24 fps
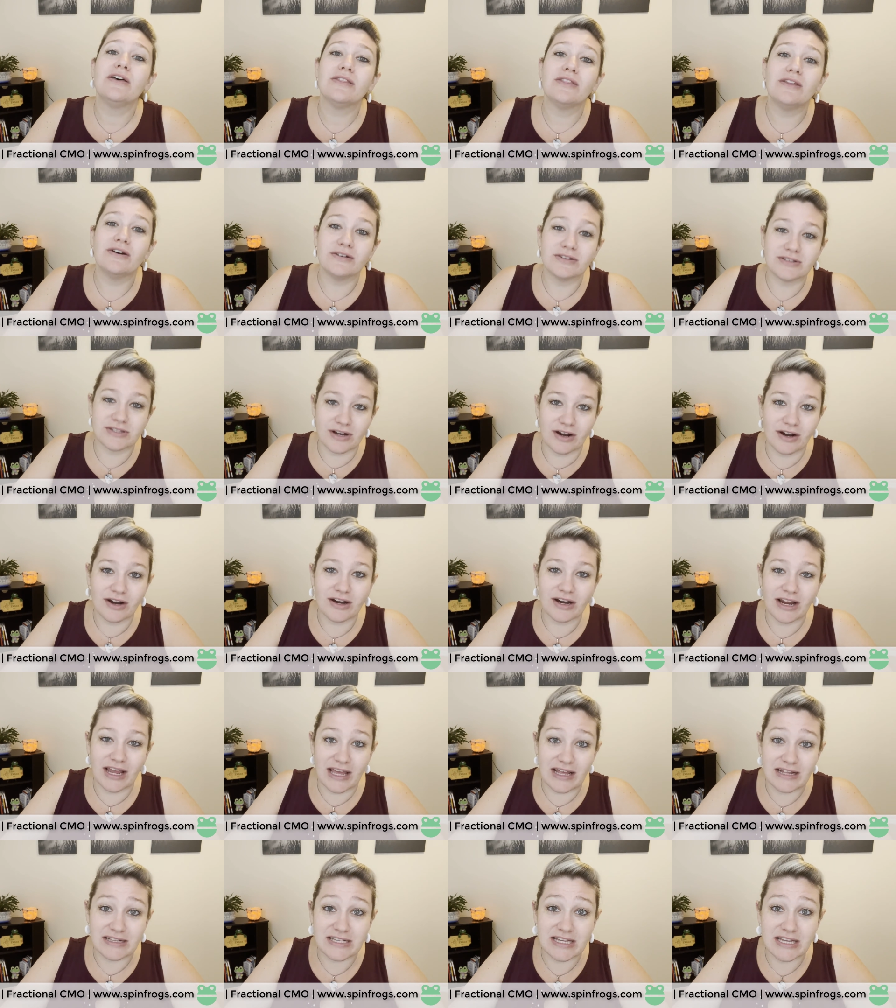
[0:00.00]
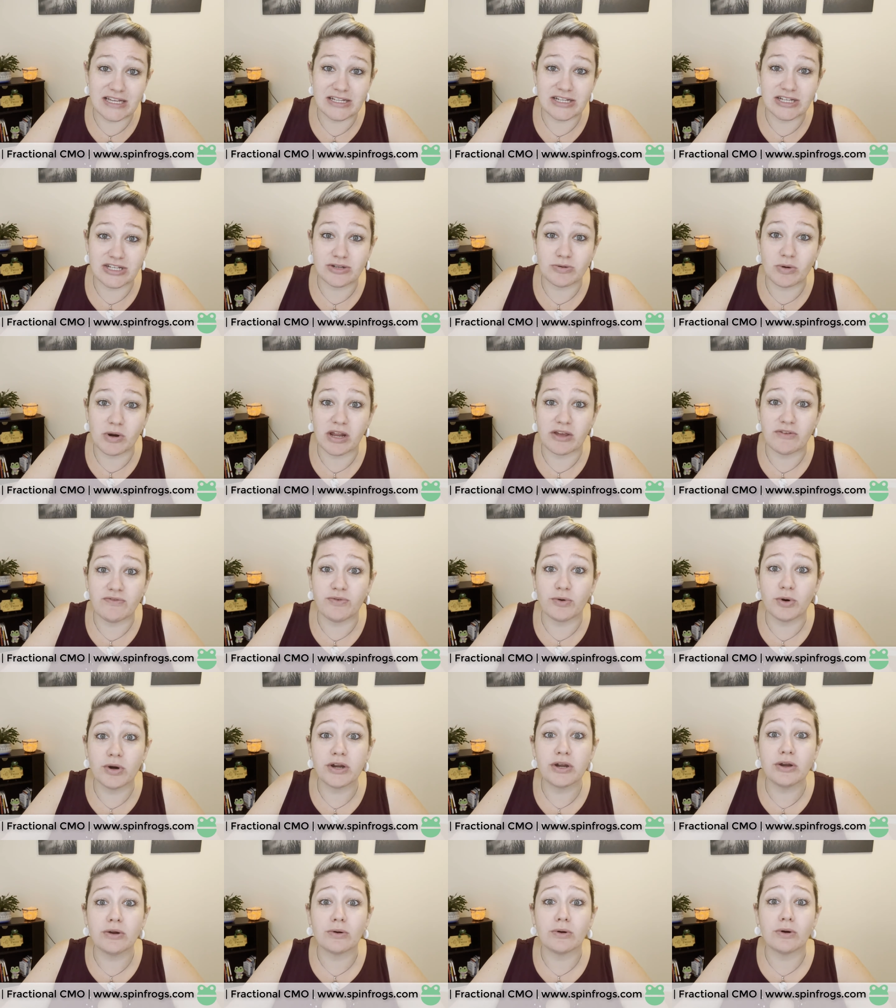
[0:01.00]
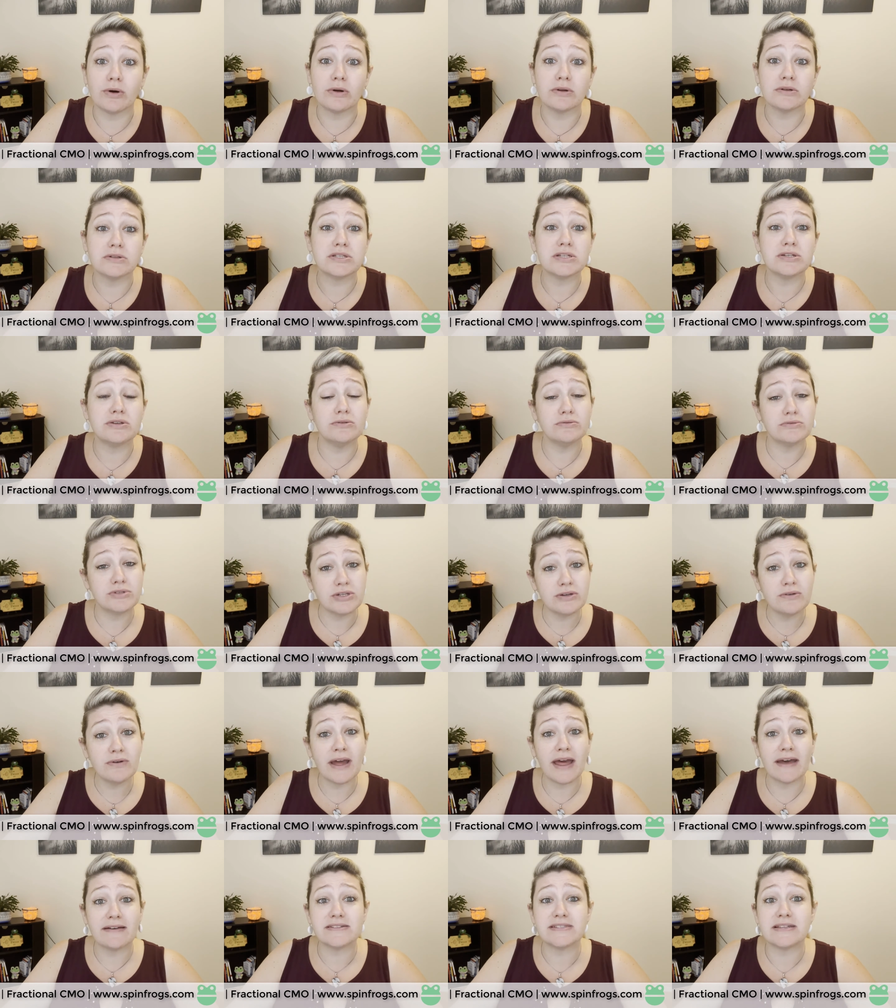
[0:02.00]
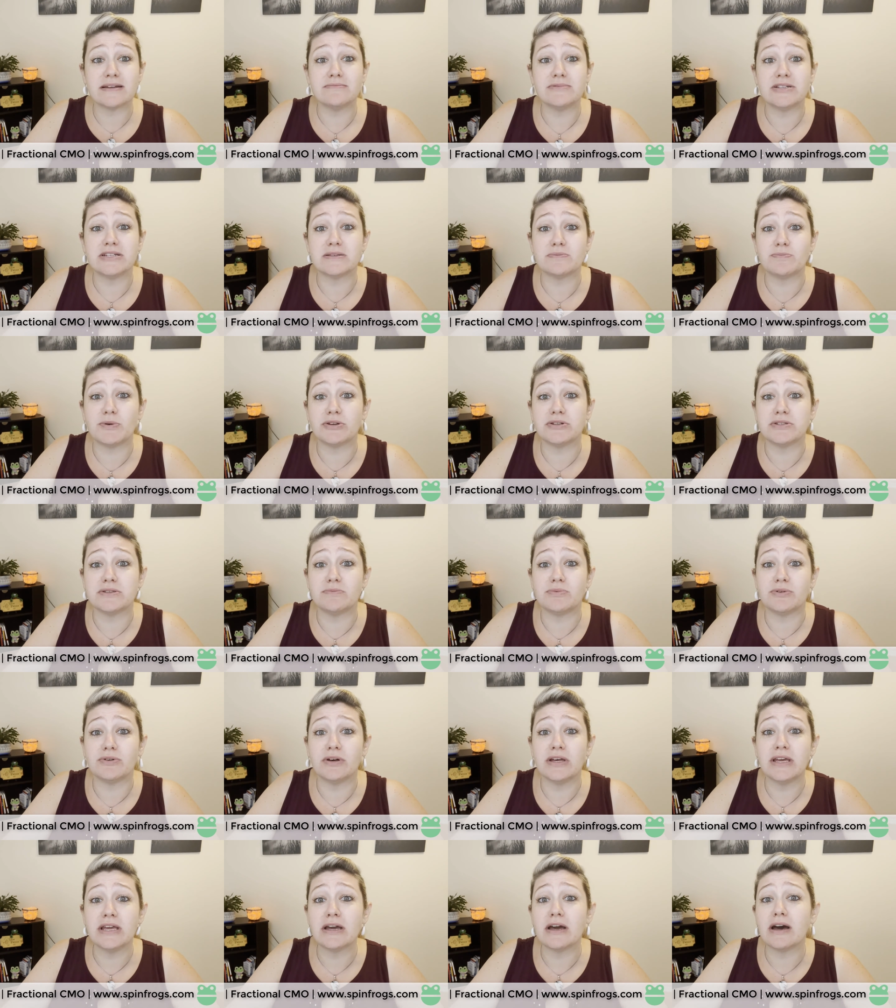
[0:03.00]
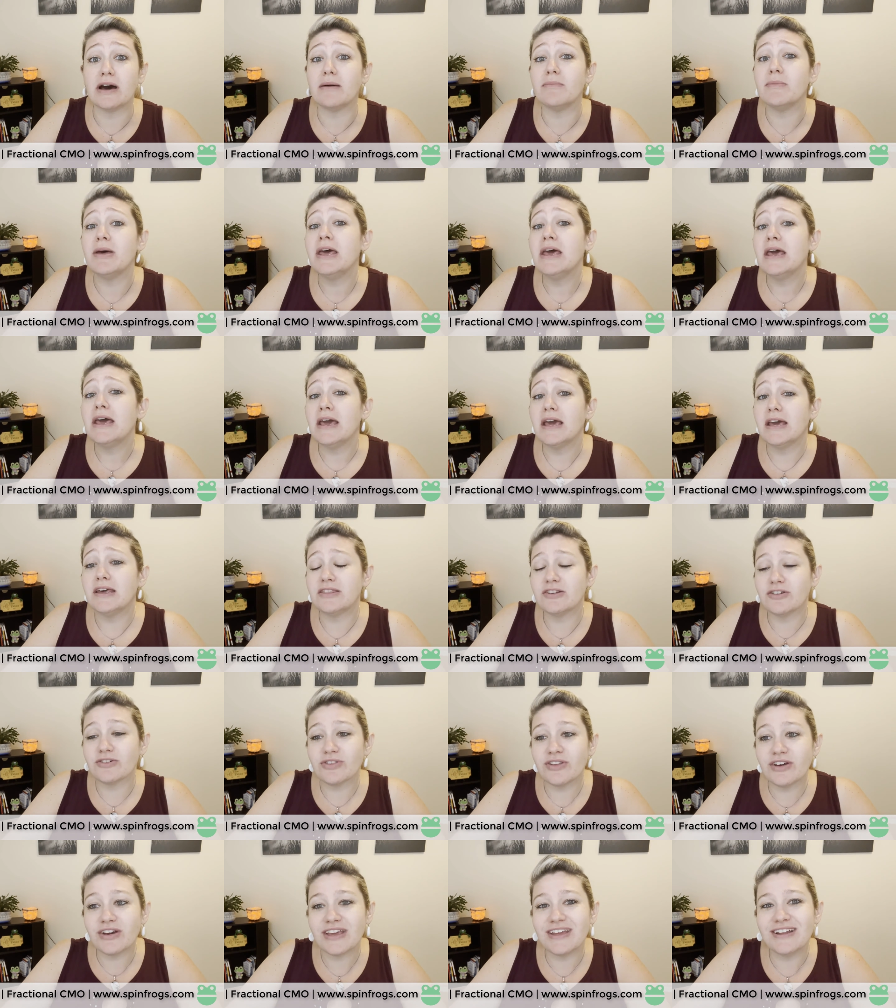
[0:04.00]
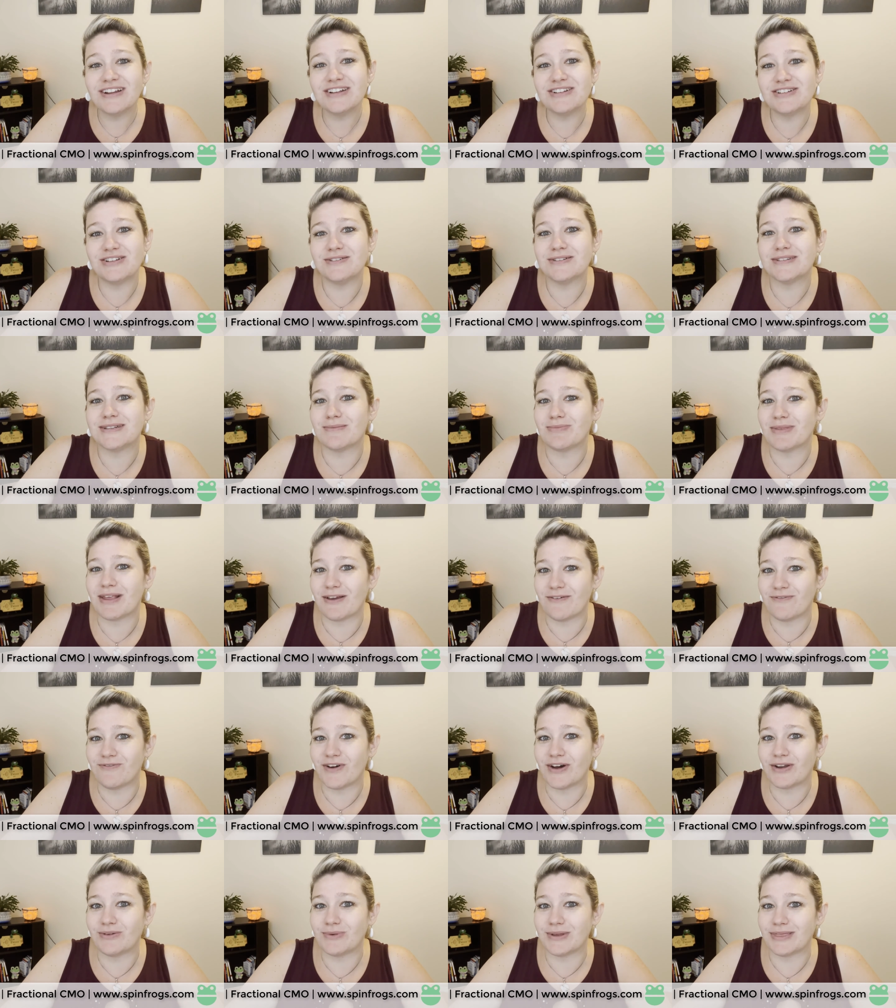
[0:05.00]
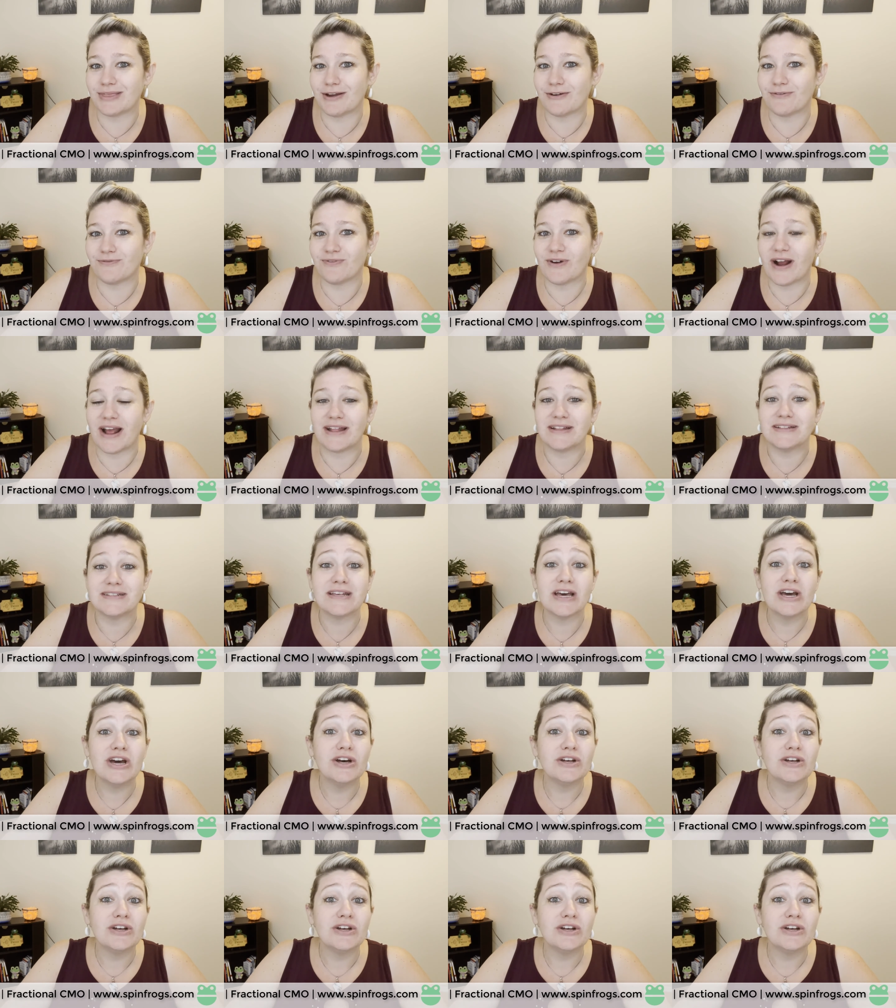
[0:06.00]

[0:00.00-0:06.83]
Those are 18 to 24 year olds who do have some disposable income and they're looking to do something fun with their friends.